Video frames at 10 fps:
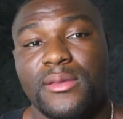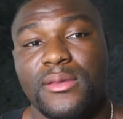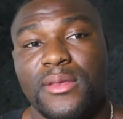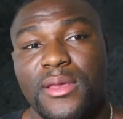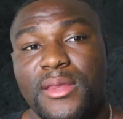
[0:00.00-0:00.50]

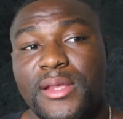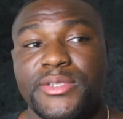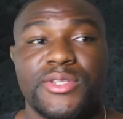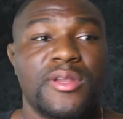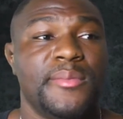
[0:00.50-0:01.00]
and then it's
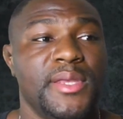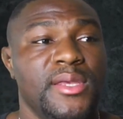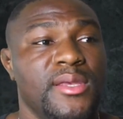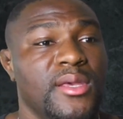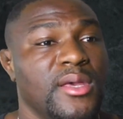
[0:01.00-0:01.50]
going to
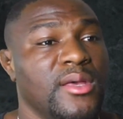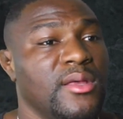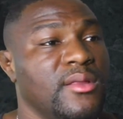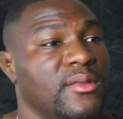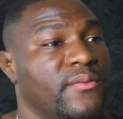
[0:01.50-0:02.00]
be
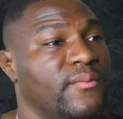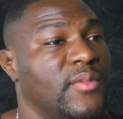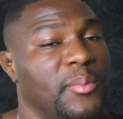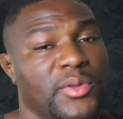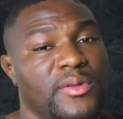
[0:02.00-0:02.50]

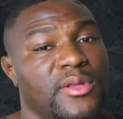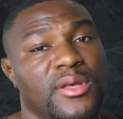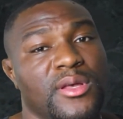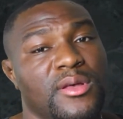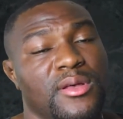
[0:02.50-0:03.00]

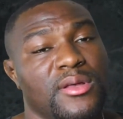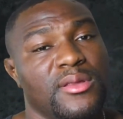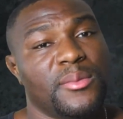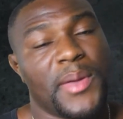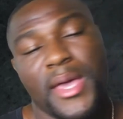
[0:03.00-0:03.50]

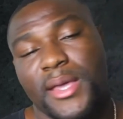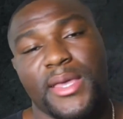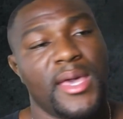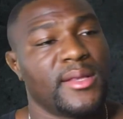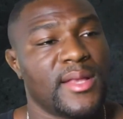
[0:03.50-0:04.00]
the
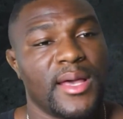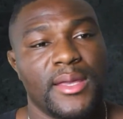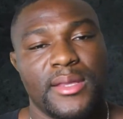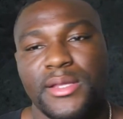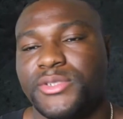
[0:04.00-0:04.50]
pancake diet,
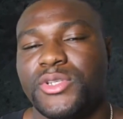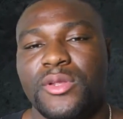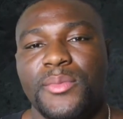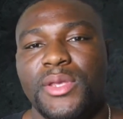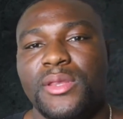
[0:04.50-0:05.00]
and then it's going to
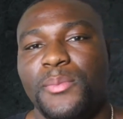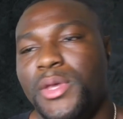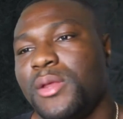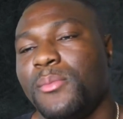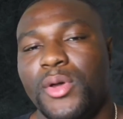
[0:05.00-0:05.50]
be the
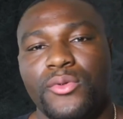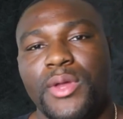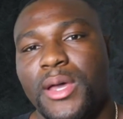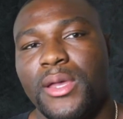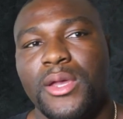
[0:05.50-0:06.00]
peanut butter
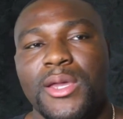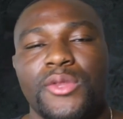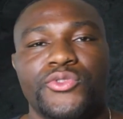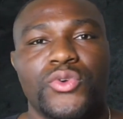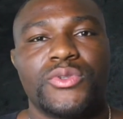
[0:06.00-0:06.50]
diet.
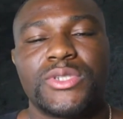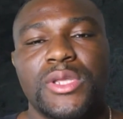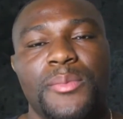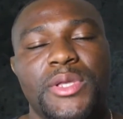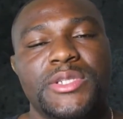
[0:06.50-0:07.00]
There's always going
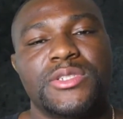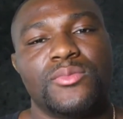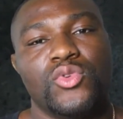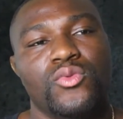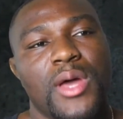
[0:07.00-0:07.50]
to be some
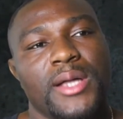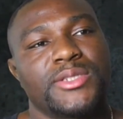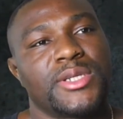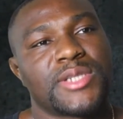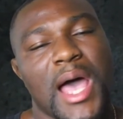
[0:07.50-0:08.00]
new
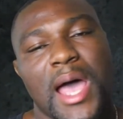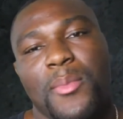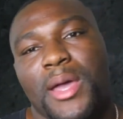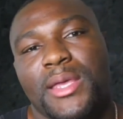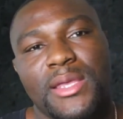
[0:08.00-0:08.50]
nonsense. I
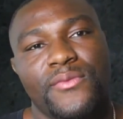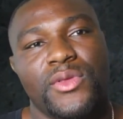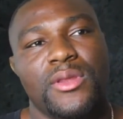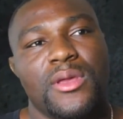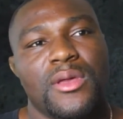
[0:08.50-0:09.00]
might
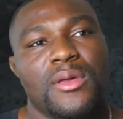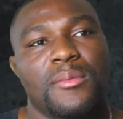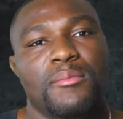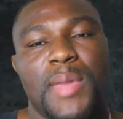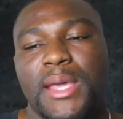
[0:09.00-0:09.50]
even
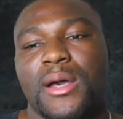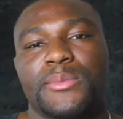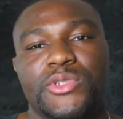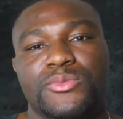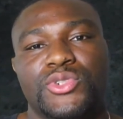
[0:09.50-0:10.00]
make up
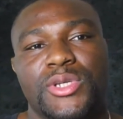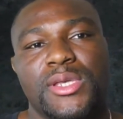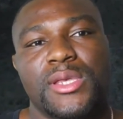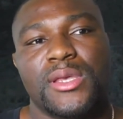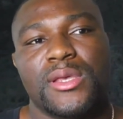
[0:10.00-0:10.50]
some shit
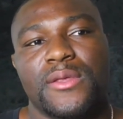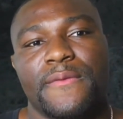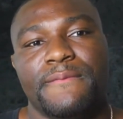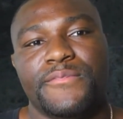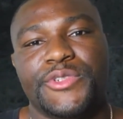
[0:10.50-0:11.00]

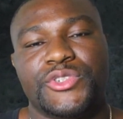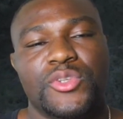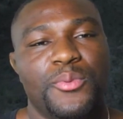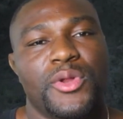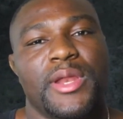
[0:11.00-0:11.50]
just to
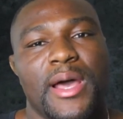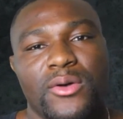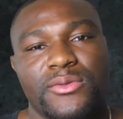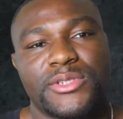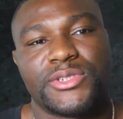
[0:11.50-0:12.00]
put it
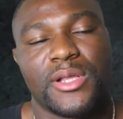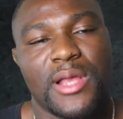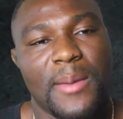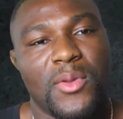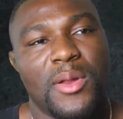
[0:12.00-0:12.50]
out to sell it.
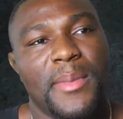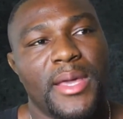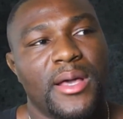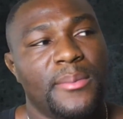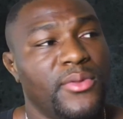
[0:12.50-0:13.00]
I'm going to make
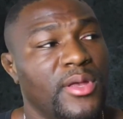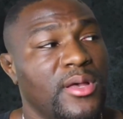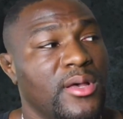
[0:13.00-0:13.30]
up the